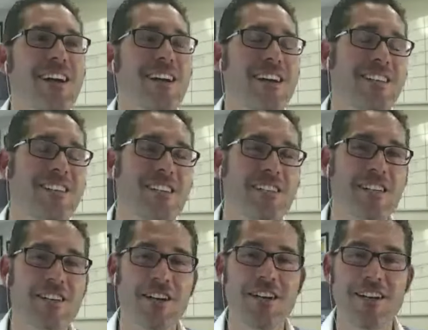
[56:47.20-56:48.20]
it's just
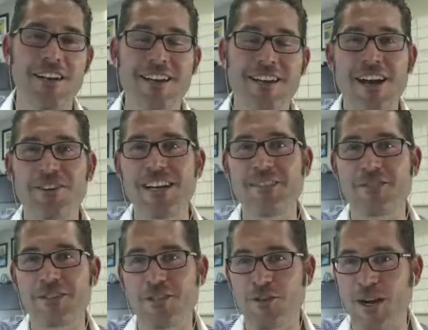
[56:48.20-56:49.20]
like an hour and a half
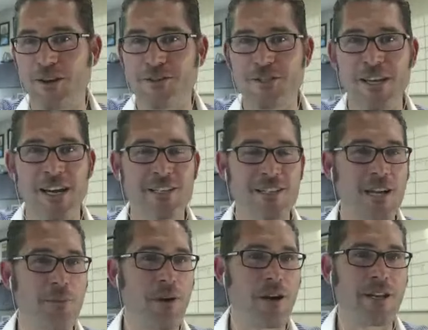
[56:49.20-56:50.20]
to two hours, you guys. You
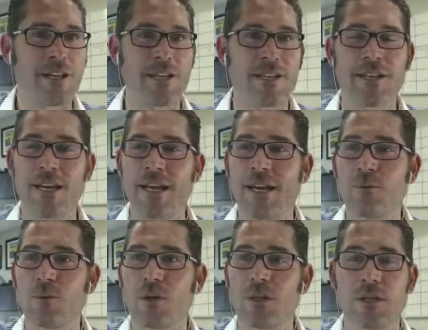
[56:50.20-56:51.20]
come on in and
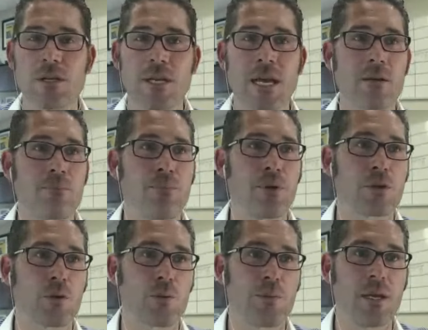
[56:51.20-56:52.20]
we'll get booked
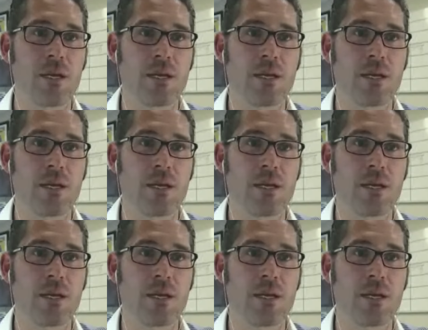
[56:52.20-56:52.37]
with me.